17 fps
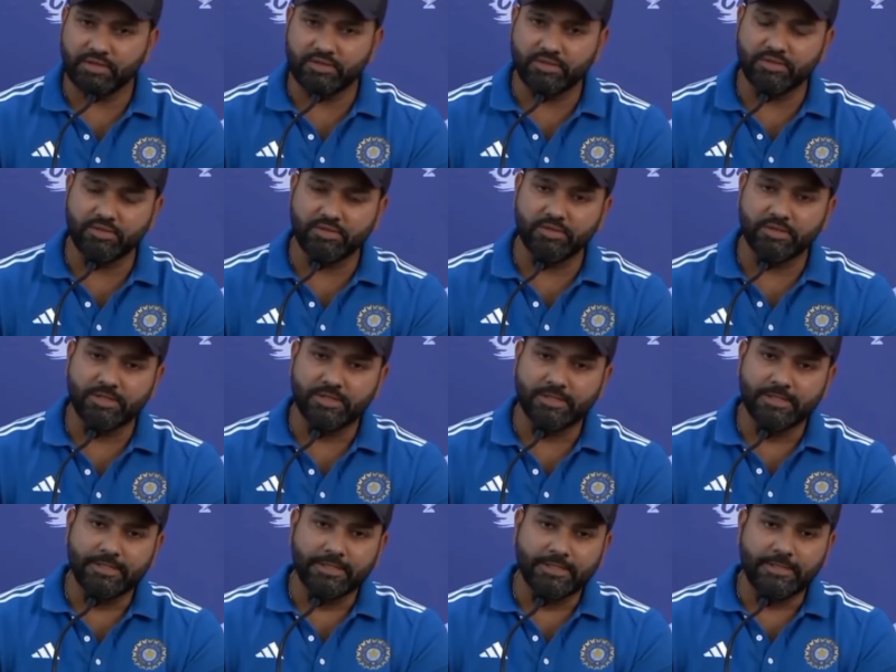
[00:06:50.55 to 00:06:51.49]
So
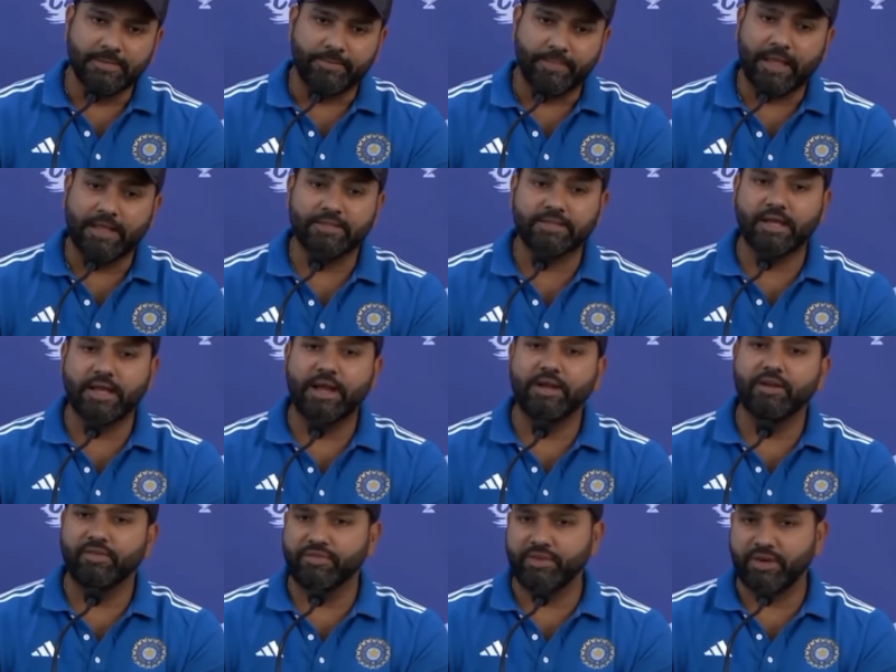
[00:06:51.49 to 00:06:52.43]
that's the
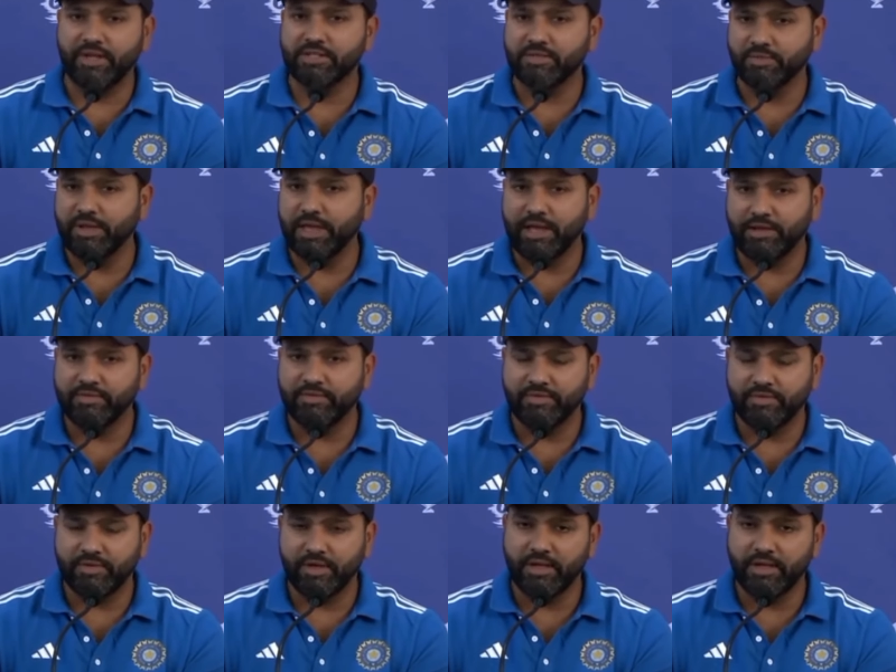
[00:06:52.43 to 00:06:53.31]
kind of trust we have